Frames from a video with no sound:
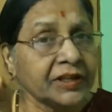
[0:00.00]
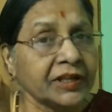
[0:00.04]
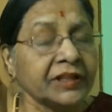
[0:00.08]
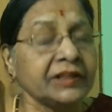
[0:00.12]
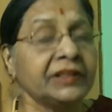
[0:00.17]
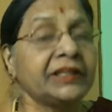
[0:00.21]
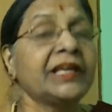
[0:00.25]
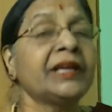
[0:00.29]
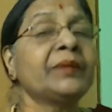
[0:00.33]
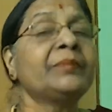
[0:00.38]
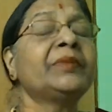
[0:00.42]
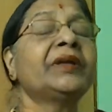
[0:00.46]

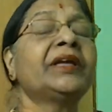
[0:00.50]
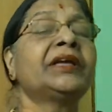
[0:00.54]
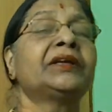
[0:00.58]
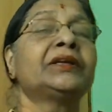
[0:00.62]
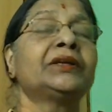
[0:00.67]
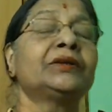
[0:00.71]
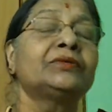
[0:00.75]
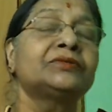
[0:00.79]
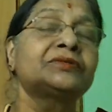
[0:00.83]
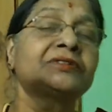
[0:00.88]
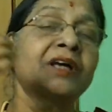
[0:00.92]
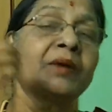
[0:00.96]
They may
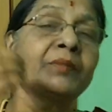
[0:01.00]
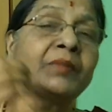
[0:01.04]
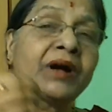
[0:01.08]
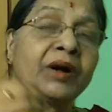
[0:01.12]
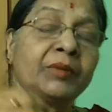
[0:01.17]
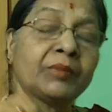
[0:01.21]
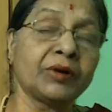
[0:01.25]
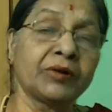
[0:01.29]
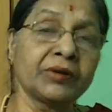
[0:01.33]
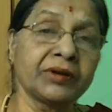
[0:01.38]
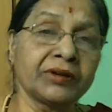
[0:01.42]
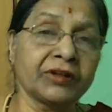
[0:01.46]
give some
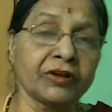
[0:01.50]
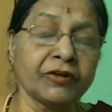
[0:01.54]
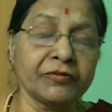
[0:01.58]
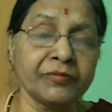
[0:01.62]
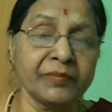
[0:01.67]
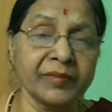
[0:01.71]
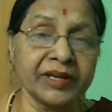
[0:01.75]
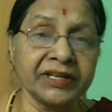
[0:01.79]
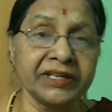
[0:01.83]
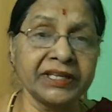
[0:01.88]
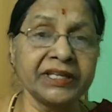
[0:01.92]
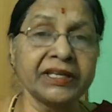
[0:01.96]
amount of
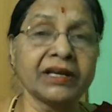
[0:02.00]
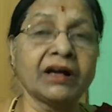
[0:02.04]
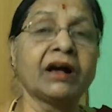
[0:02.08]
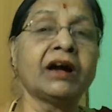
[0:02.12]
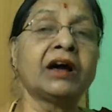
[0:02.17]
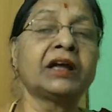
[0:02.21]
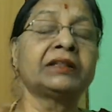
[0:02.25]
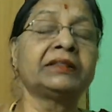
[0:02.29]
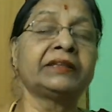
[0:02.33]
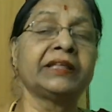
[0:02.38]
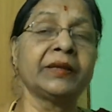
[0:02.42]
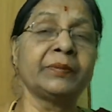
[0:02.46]
money
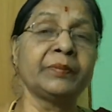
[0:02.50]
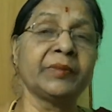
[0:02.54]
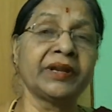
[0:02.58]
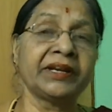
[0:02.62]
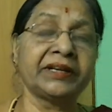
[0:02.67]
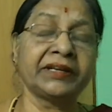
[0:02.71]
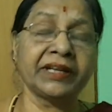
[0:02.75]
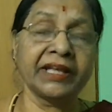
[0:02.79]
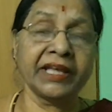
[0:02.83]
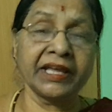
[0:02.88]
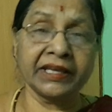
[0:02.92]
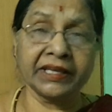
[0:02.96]
or they
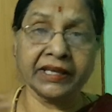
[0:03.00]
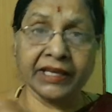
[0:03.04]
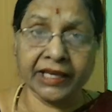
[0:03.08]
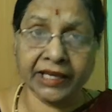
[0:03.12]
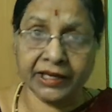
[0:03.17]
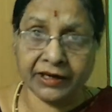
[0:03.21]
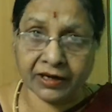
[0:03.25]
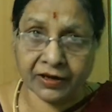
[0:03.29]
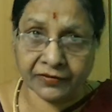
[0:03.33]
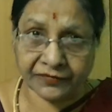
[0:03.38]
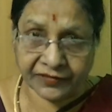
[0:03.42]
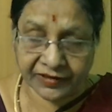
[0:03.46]
may take
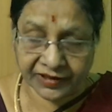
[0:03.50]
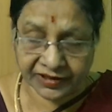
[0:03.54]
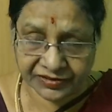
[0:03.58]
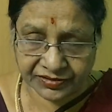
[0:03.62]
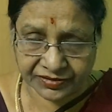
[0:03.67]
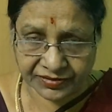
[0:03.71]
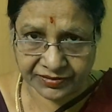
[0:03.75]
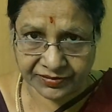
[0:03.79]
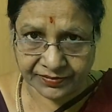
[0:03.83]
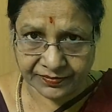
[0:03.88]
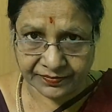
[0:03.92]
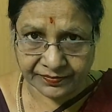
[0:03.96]
care of
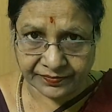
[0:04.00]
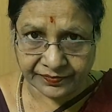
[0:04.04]
us.